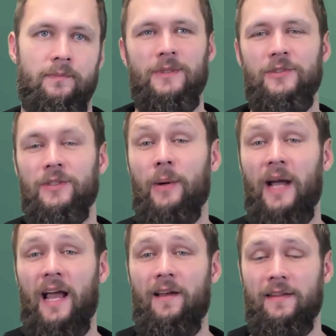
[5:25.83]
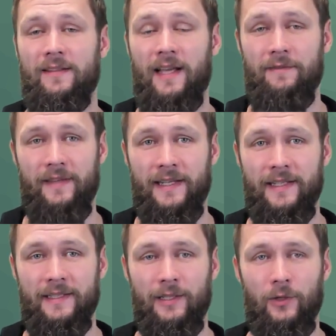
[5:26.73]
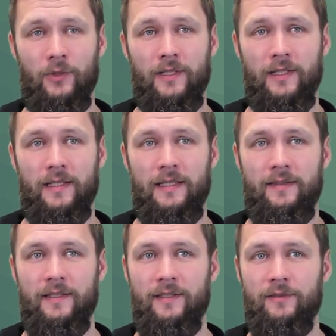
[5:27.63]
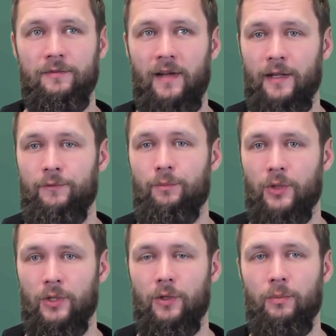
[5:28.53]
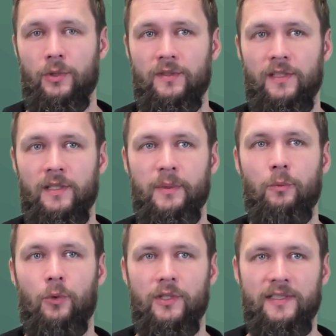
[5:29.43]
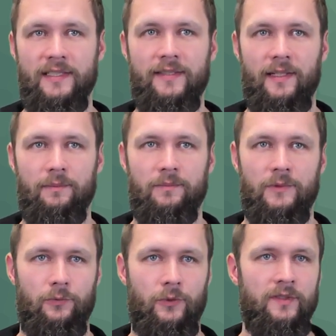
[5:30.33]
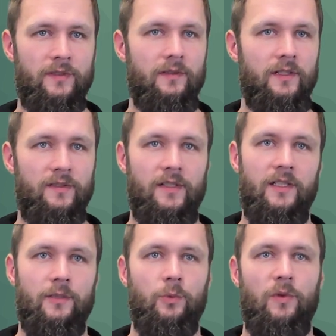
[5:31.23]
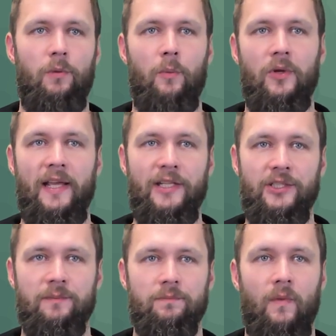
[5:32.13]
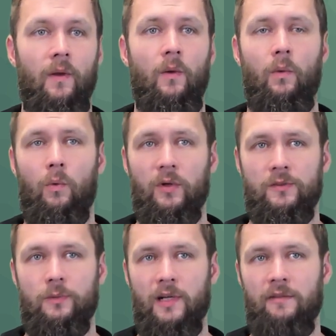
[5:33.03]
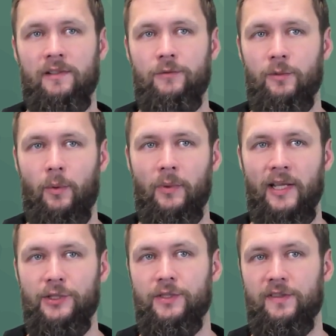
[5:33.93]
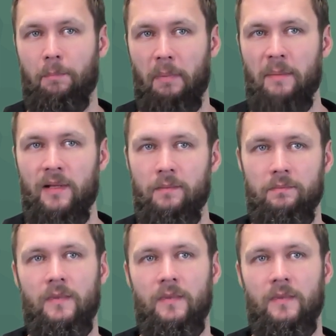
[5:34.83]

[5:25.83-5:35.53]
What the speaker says: So now let's have a look at these 5 model components in a little bit more detail. So first, let's start with population. What's relevant for a population? It's the people,